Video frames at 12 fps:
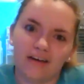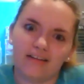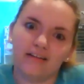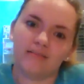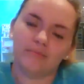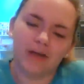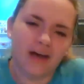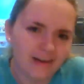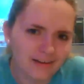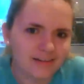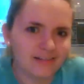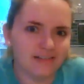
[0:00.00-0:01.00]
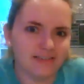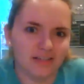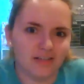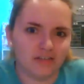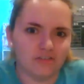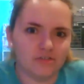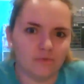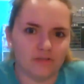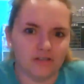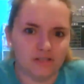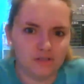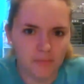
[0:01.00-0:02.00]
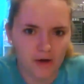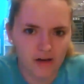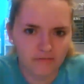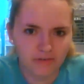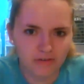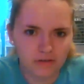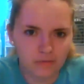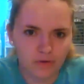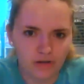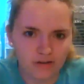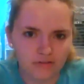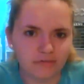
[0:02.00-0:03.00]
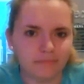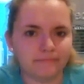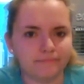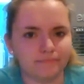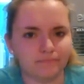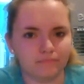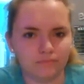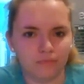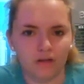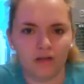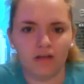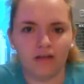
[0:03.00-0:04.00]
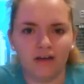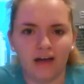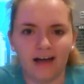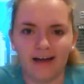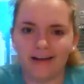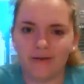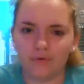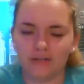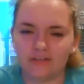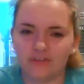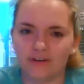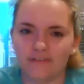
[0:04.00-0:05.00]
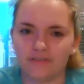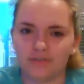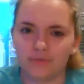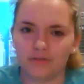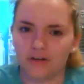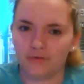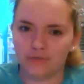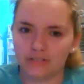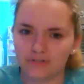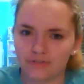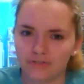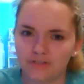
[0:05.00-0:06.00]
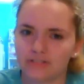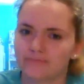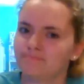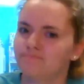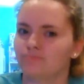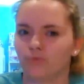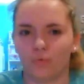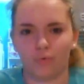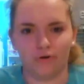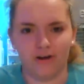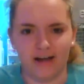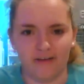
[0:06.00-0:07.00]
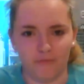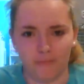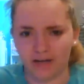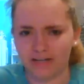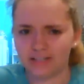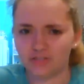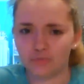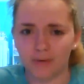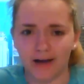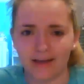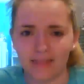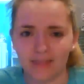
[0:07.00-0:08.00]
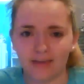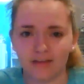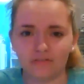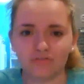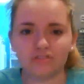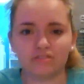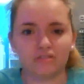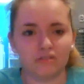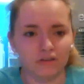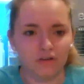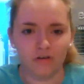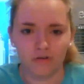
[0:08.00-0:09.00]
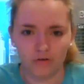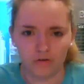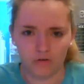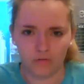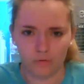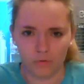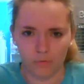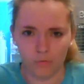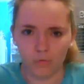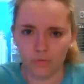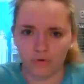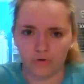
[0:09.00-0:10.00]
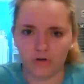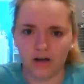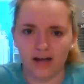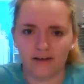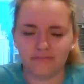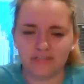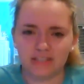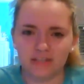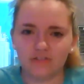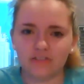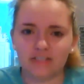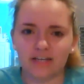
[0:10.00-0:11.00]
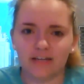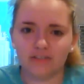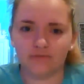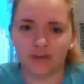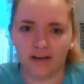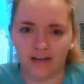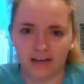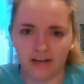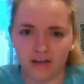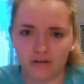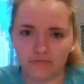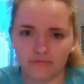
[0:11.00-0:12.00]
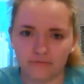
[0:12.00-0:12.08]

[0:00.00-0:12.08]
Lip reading: Not ideas I could do on the spot very well. I would either have to do a lot of research, or have money to buy things, or have skills that I do not have.